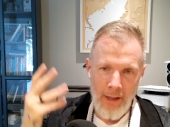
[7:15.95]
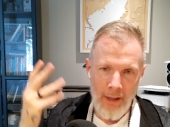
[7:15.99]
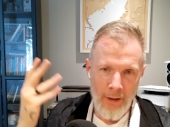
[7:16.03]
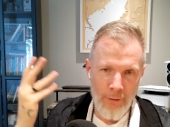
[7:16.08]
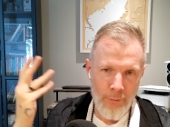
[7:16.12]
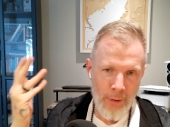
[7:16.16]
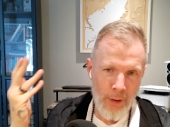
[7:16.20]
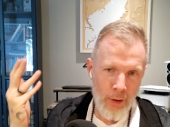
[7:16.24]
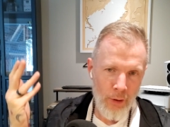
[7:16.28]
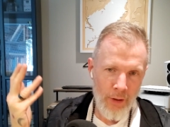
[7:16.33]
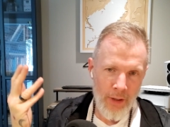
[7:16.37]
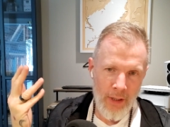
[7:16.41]
If
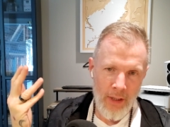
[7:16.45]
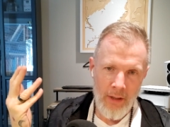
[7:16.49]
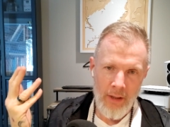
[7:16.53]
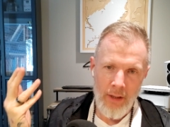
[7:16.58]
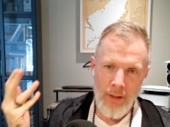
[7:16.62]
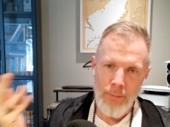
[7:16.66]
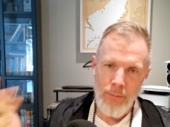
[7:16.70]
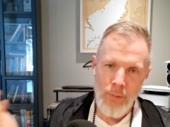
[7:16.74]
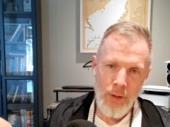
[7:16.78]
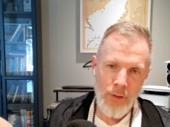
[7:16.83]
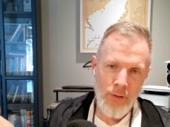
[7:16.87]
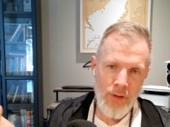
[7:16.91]
we look at the
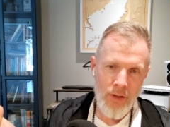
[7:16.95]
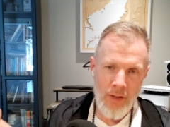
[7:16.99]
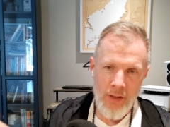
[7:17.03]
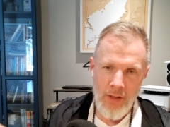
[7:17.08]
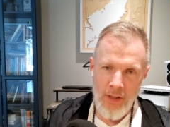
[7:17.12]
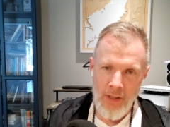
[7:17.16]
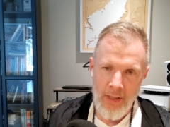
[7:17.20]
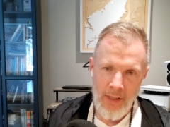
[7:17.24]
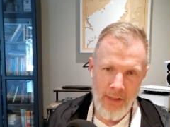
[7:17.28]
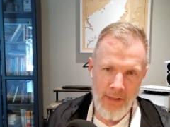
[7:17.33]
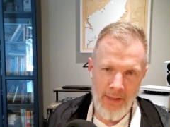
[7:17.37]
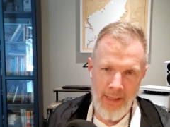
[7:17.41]
most
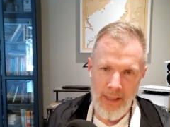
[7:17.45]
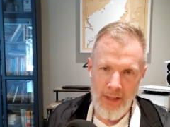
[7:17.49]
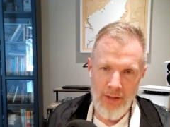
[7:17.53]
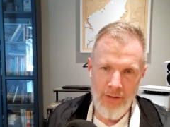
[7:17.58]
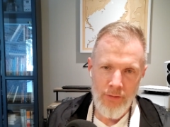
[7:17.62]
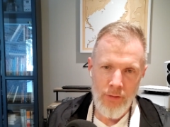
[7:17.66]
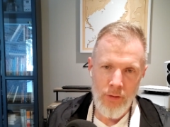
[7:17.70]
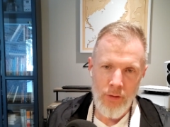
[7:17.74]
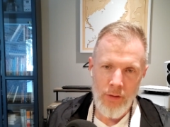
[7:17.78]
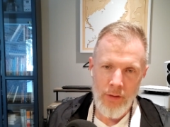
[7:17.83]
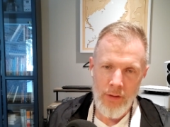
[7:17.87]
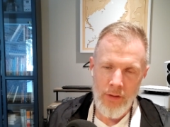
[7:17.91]
successful